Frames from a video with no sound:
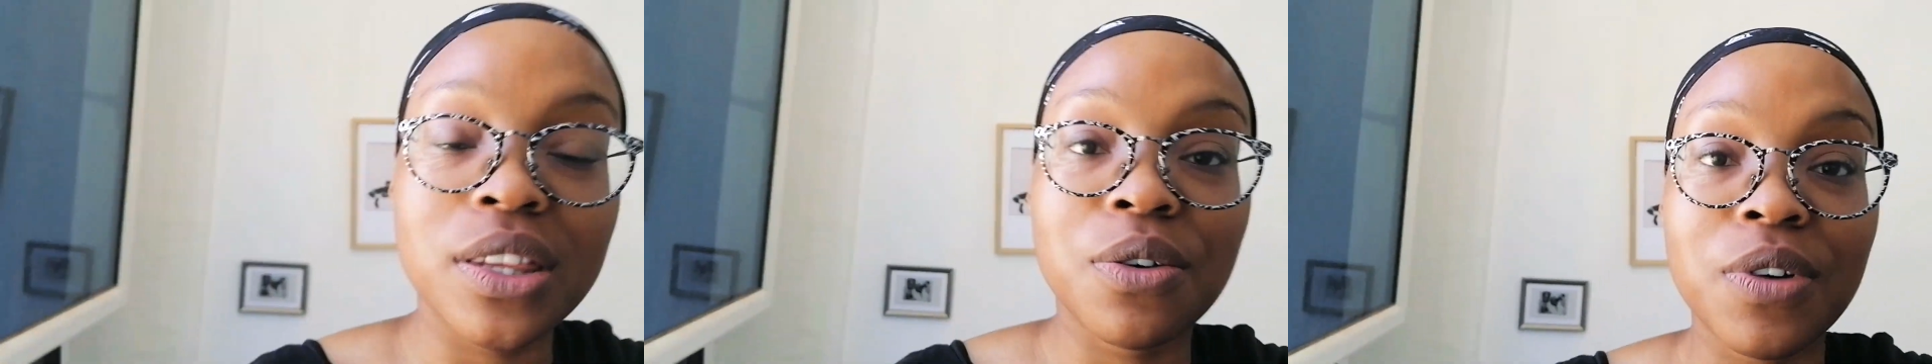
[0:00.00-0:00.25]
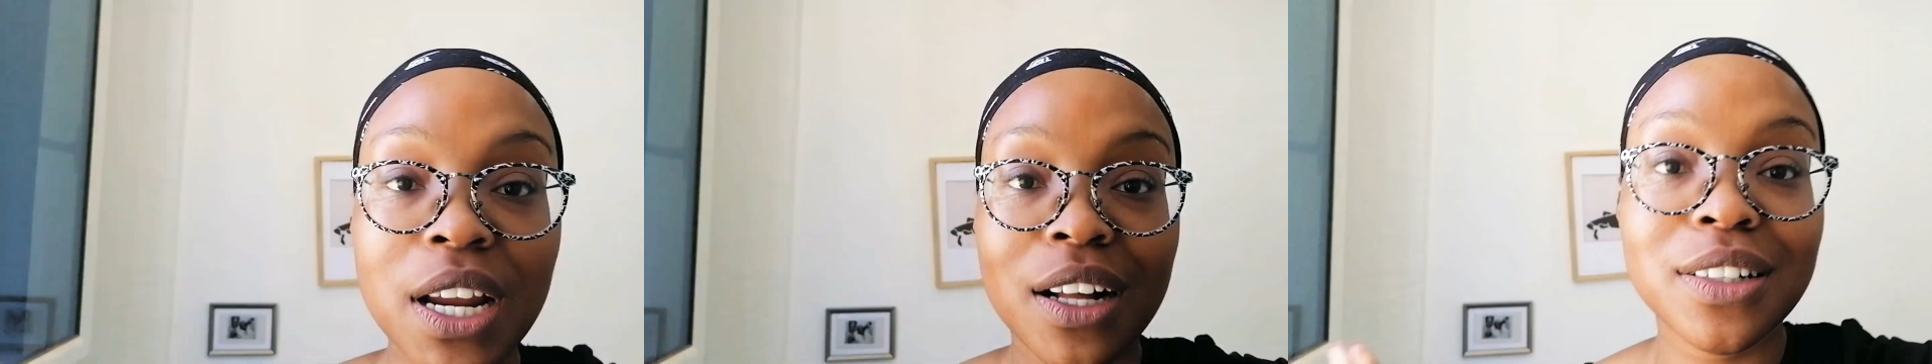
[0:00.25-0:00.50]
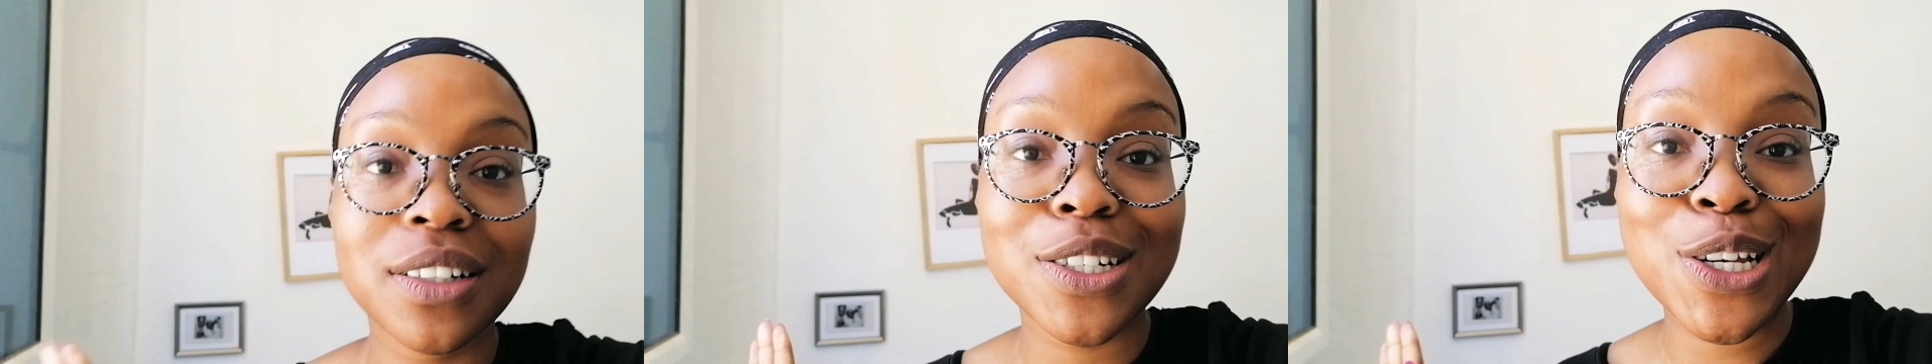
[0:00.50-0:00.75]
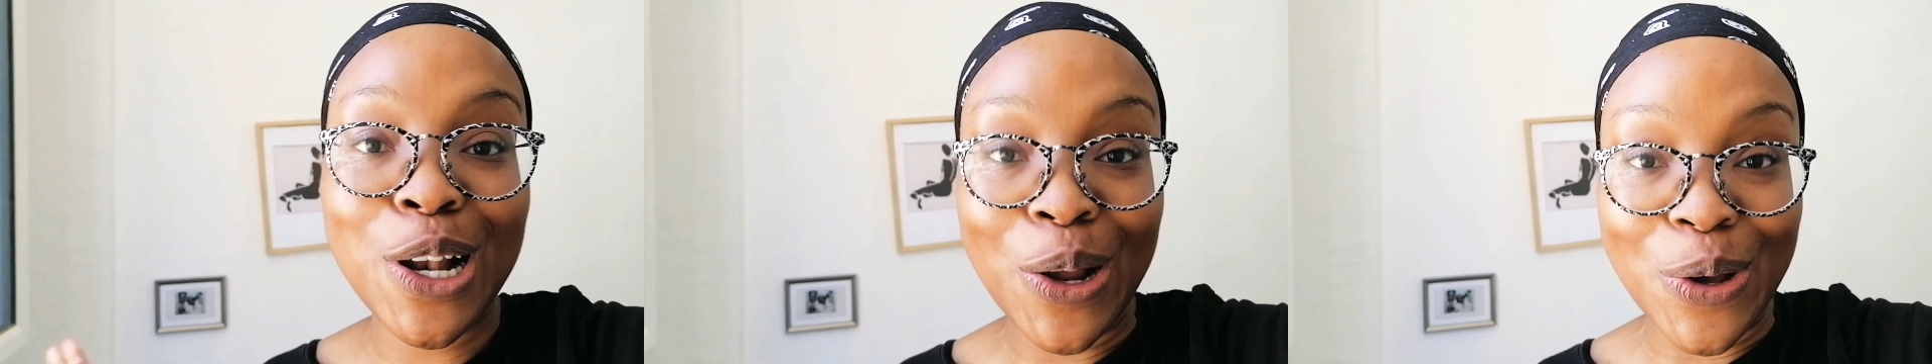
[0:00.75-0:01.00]
the wrinkled
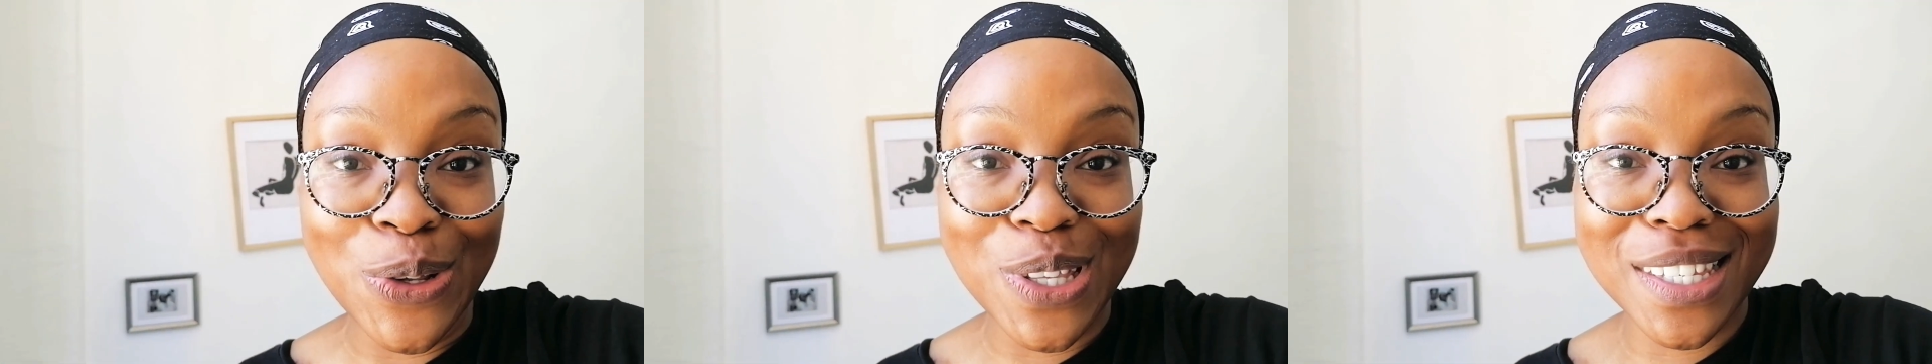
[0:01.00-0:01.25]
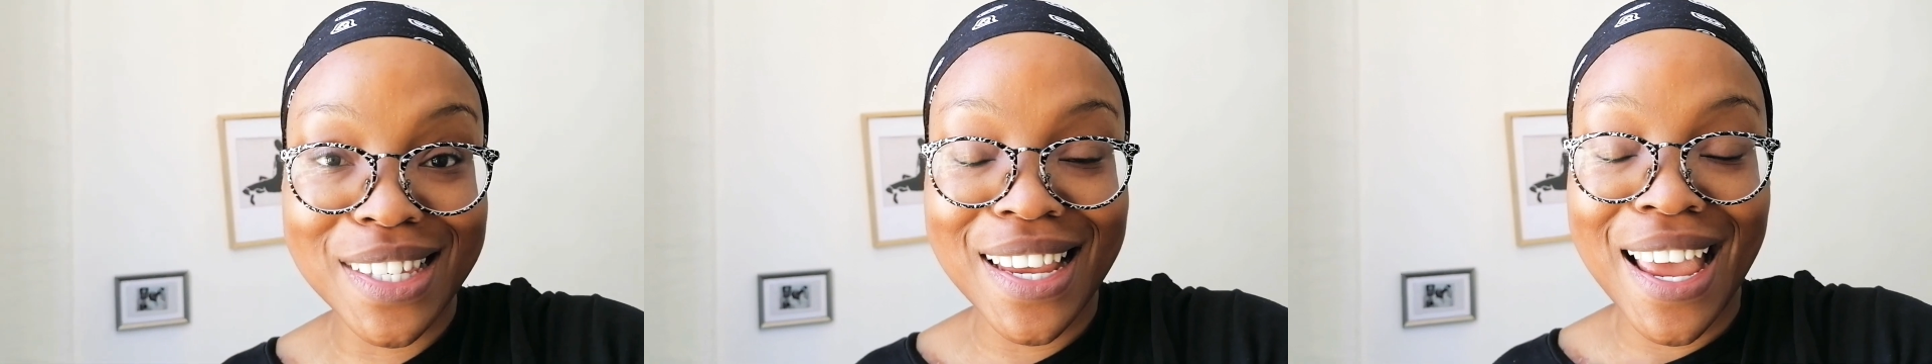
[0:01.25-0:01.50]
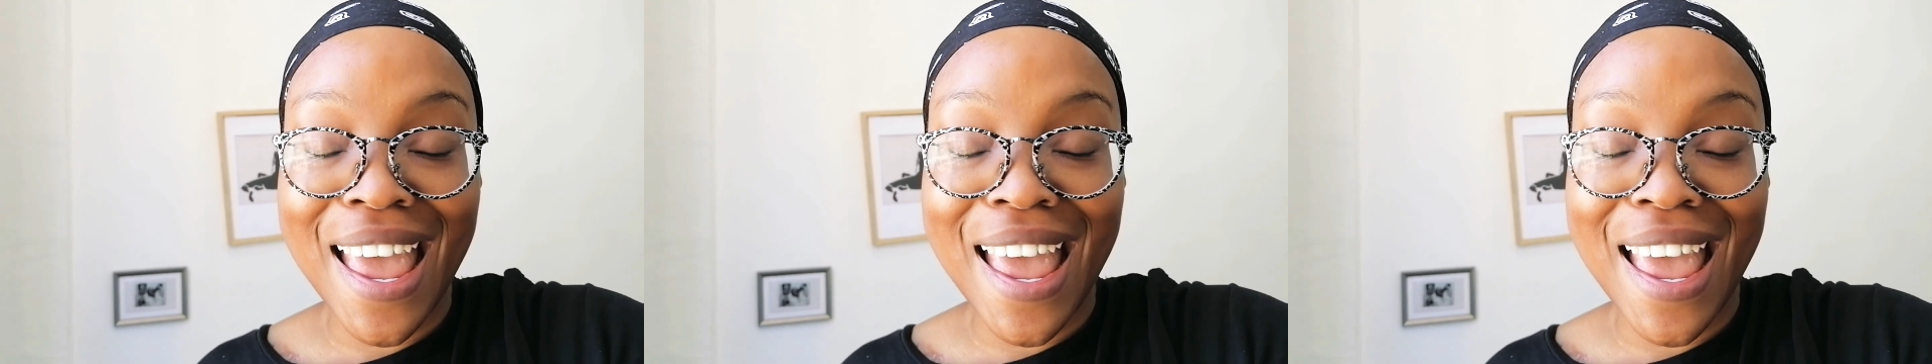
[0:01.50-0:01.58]
clothes.